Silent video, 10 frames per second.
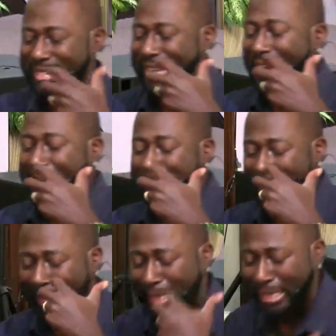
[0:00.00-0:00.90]
the name
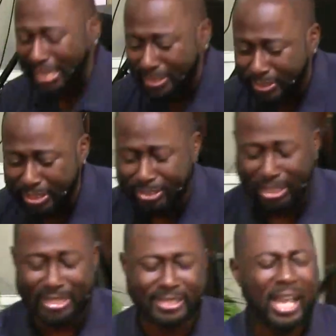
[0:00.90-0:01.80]
that cleanses
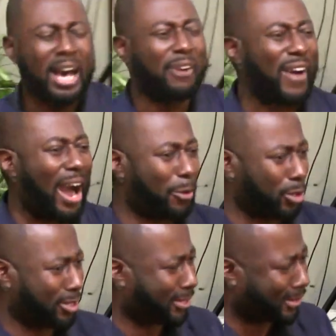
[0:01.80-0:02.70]
us of
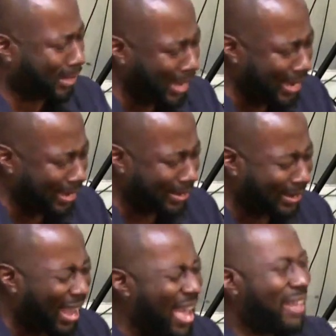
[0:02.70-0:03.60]
our
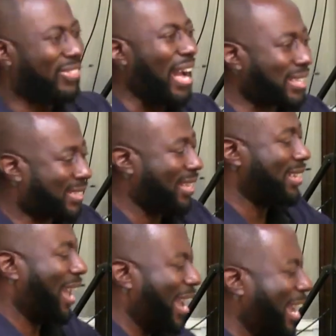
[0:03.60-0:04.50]
sin. That's the
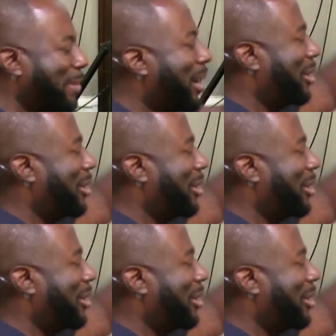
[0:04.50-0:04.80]
name